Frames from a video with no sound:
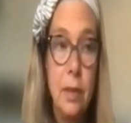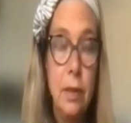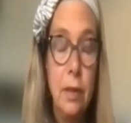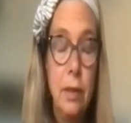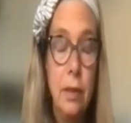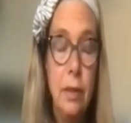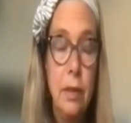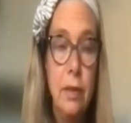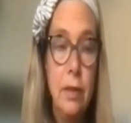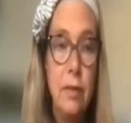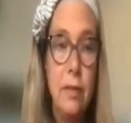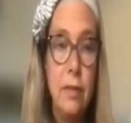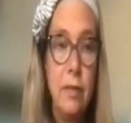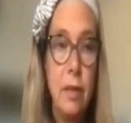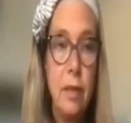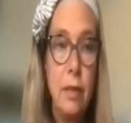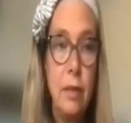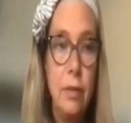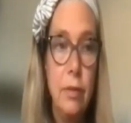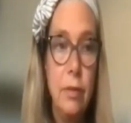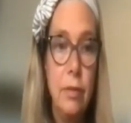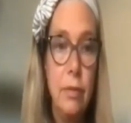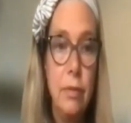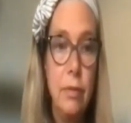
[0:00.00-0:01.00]

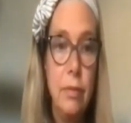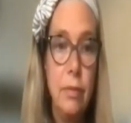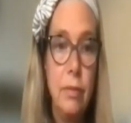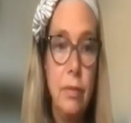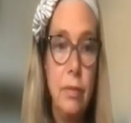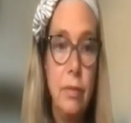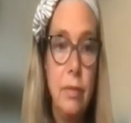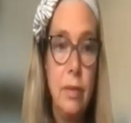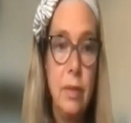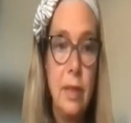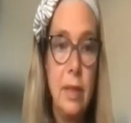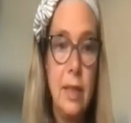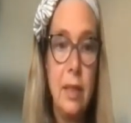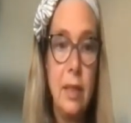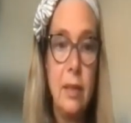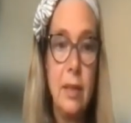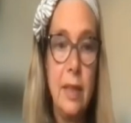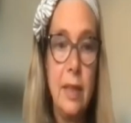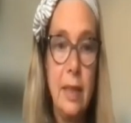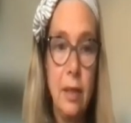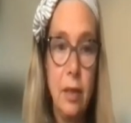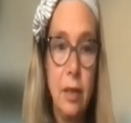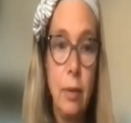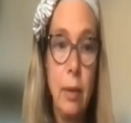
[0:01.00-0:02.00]
so the, the
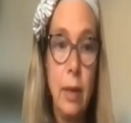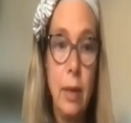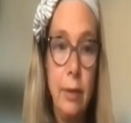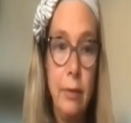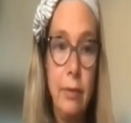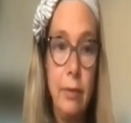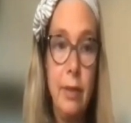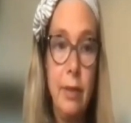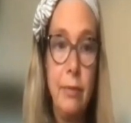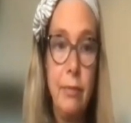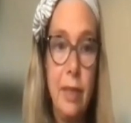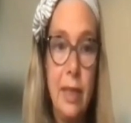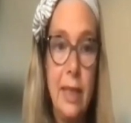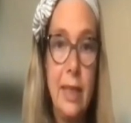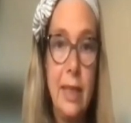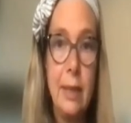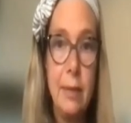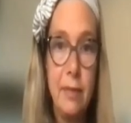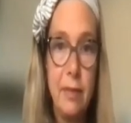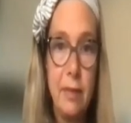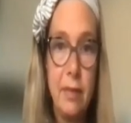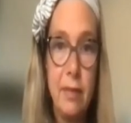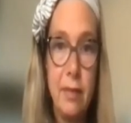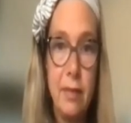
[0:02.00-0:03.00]
inquiry really
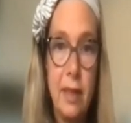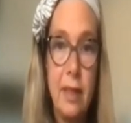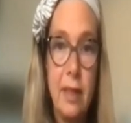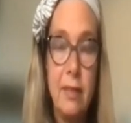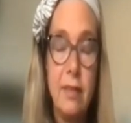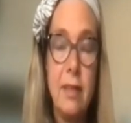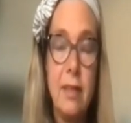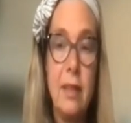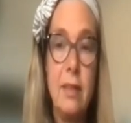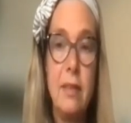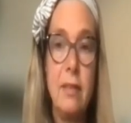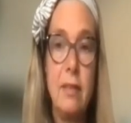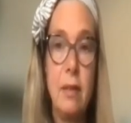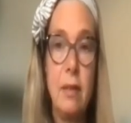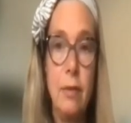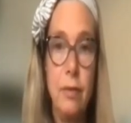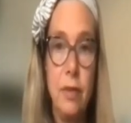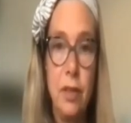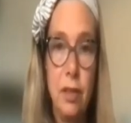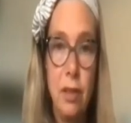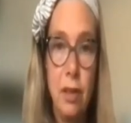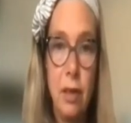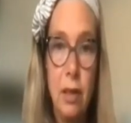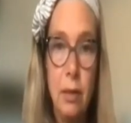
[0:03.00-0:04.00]
gives us that sense over
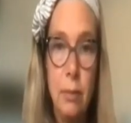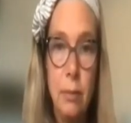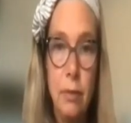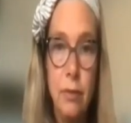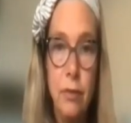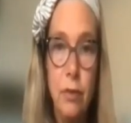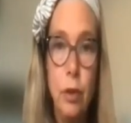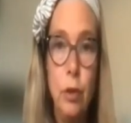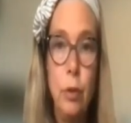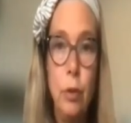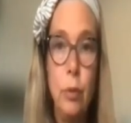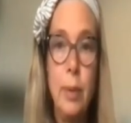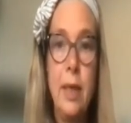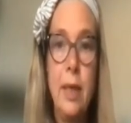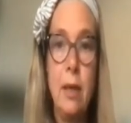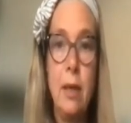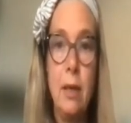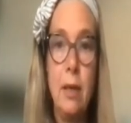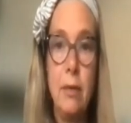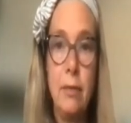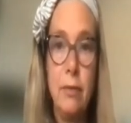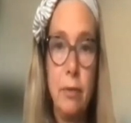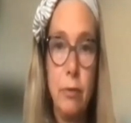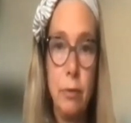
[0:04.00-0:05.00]
time of who we
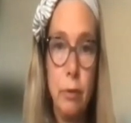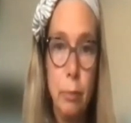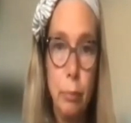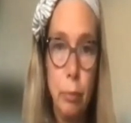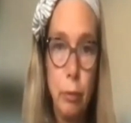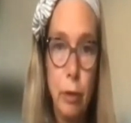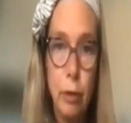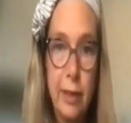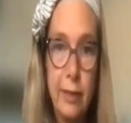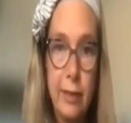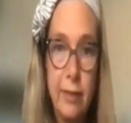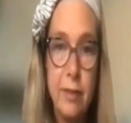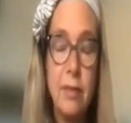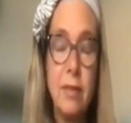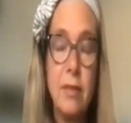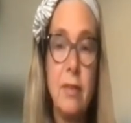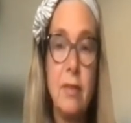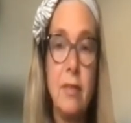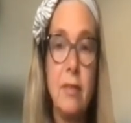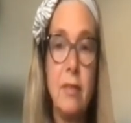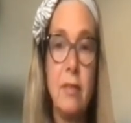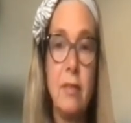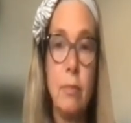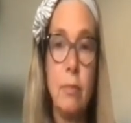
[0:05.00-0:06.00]
are through
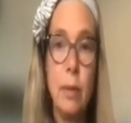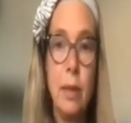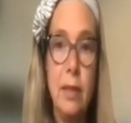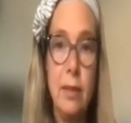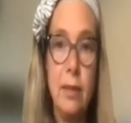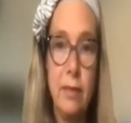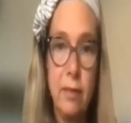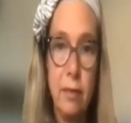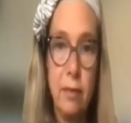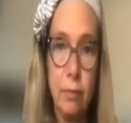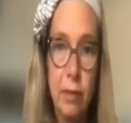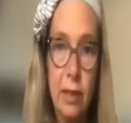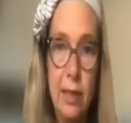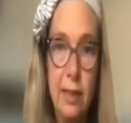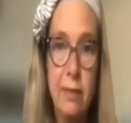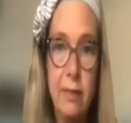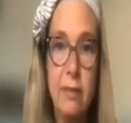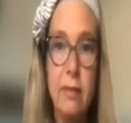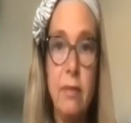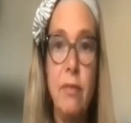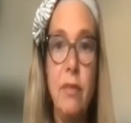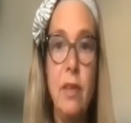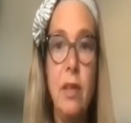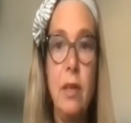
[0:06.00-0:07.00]
presence, as well as the
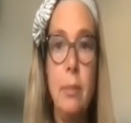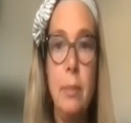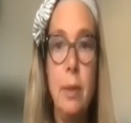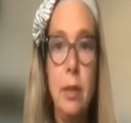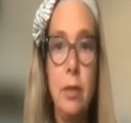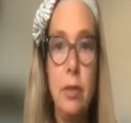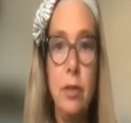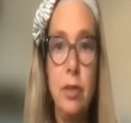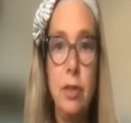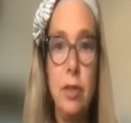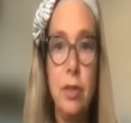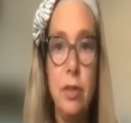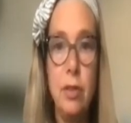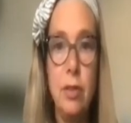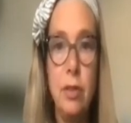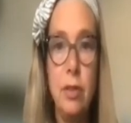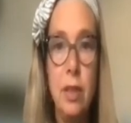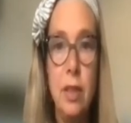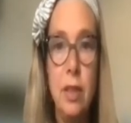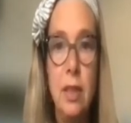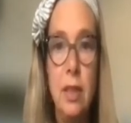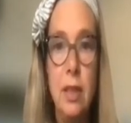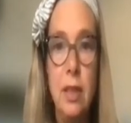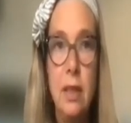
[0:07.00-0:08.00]
release of the emotion.
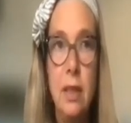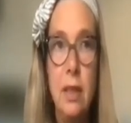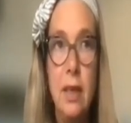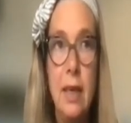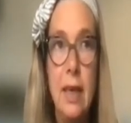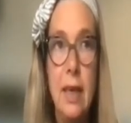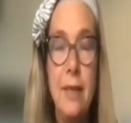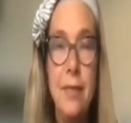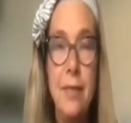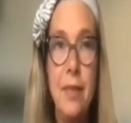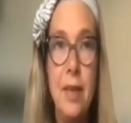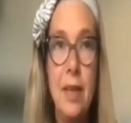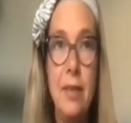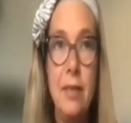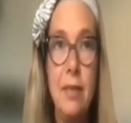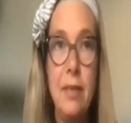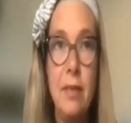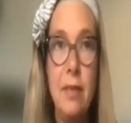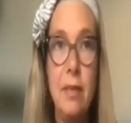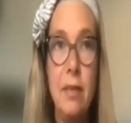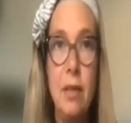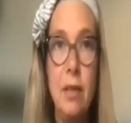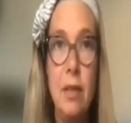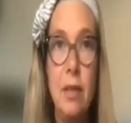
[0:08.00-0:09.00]
And
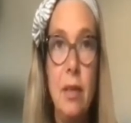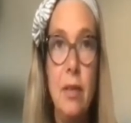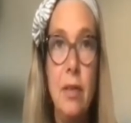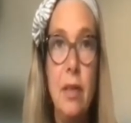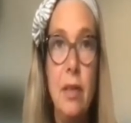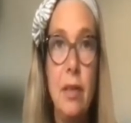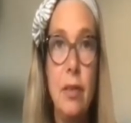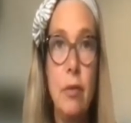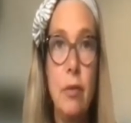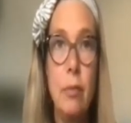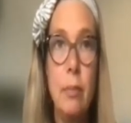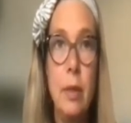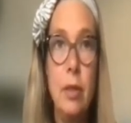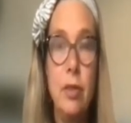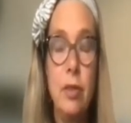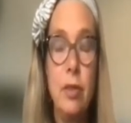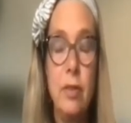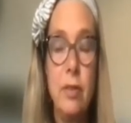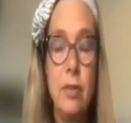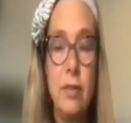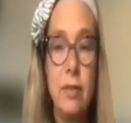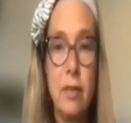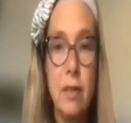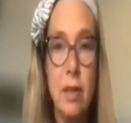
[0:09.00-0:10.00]
then the other
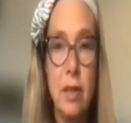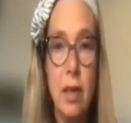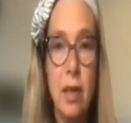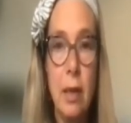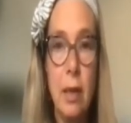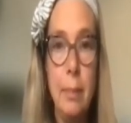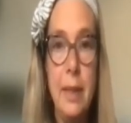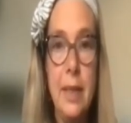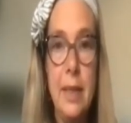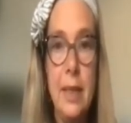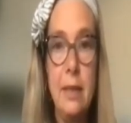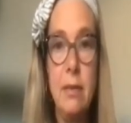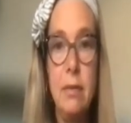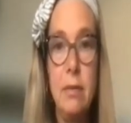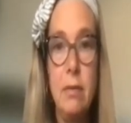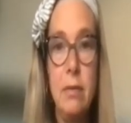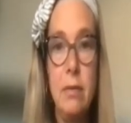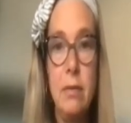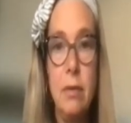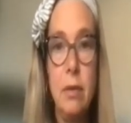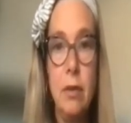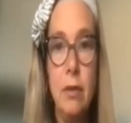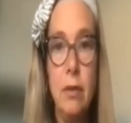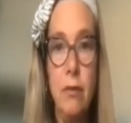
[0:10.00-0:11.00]
emotions could come in
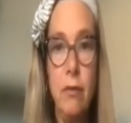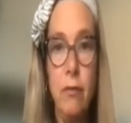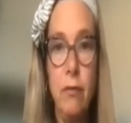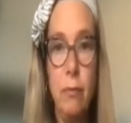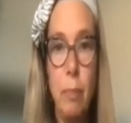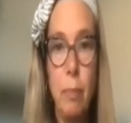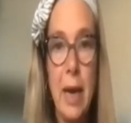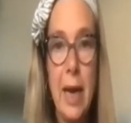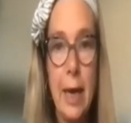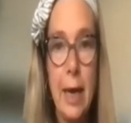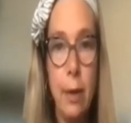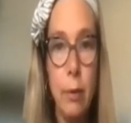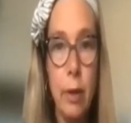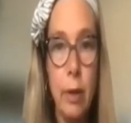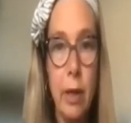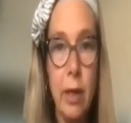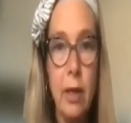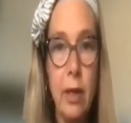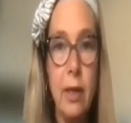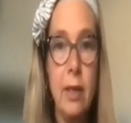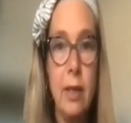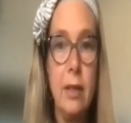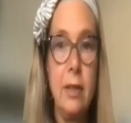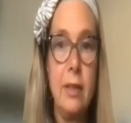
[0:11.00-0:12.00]
of
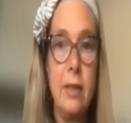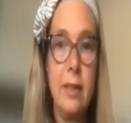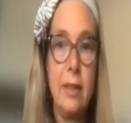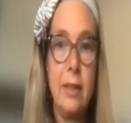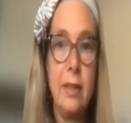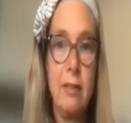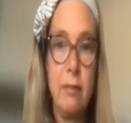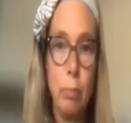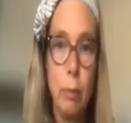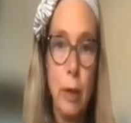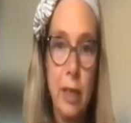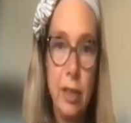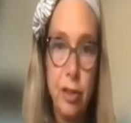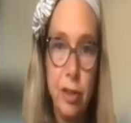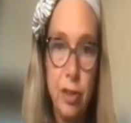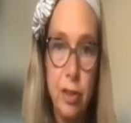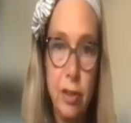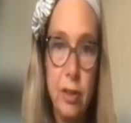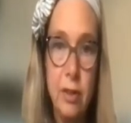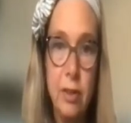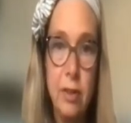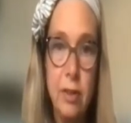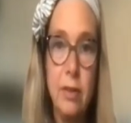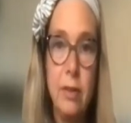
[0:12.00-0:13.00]
power and
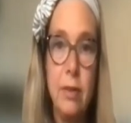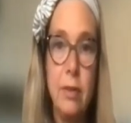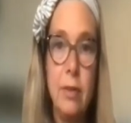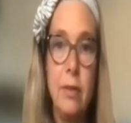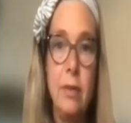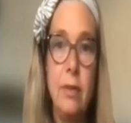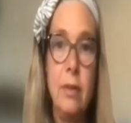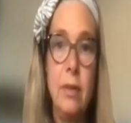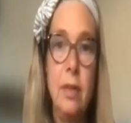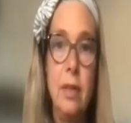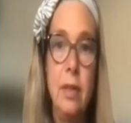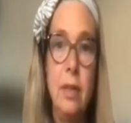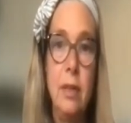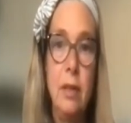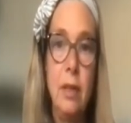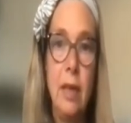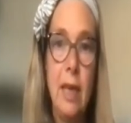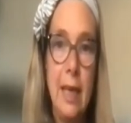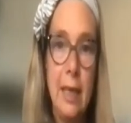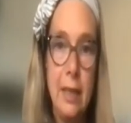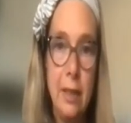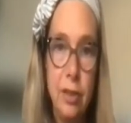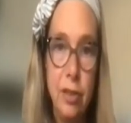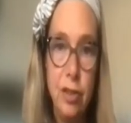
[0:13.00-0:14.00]
expression and
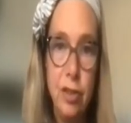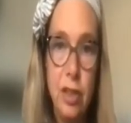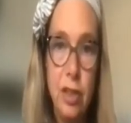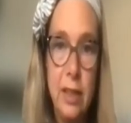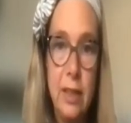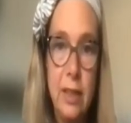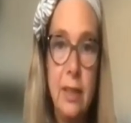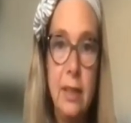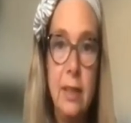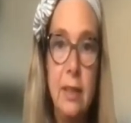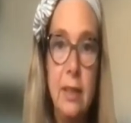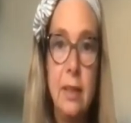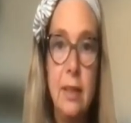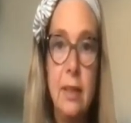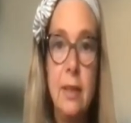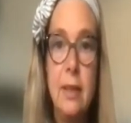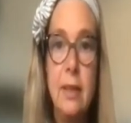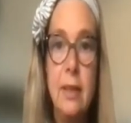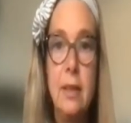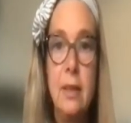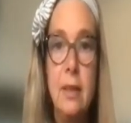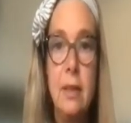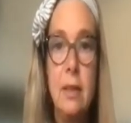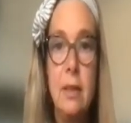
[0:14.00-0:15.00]
energy.
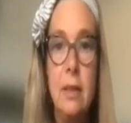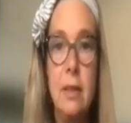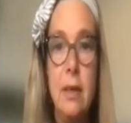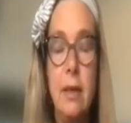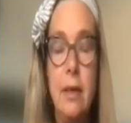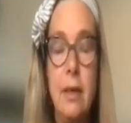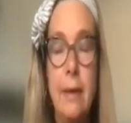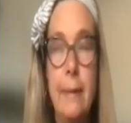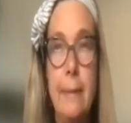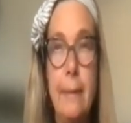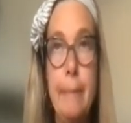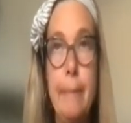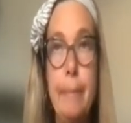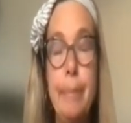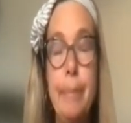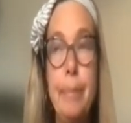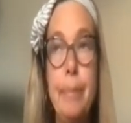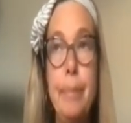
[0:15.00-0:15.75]
Um,